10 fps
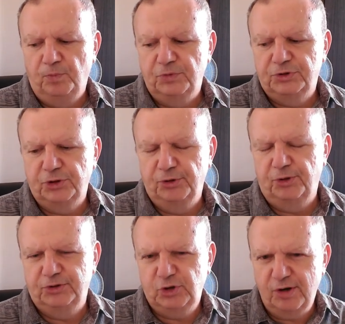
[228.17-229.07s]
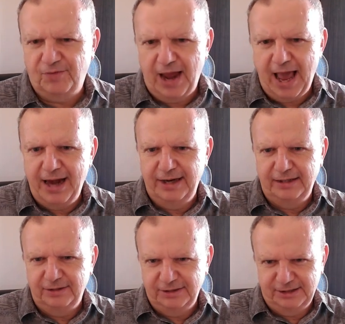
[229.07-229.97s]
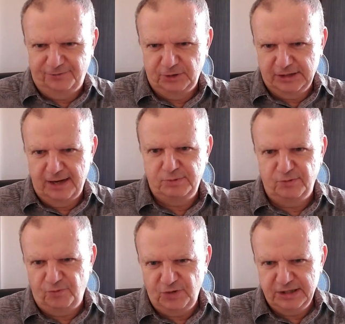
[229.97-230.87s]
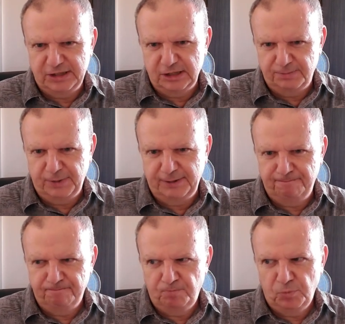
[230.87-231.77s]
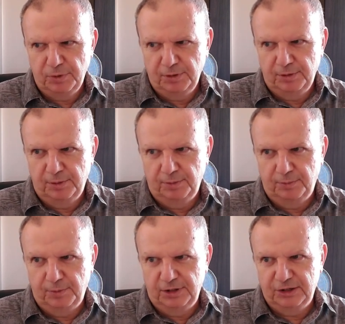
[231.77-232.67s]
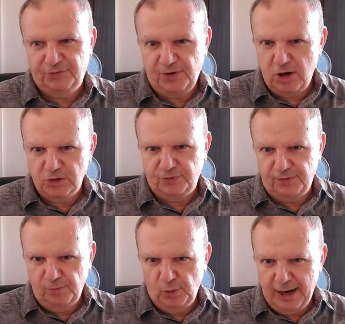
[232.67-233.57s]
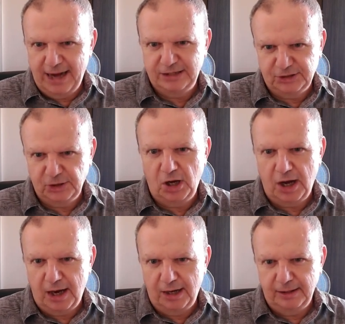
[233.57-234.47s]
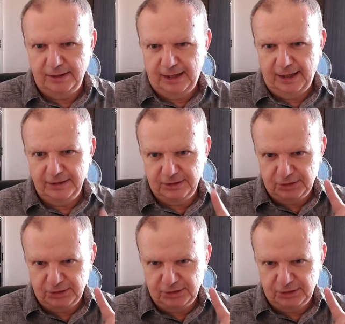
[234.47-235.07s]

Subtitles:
So they're sort of adding the different types of visas, but as far as from what I saw on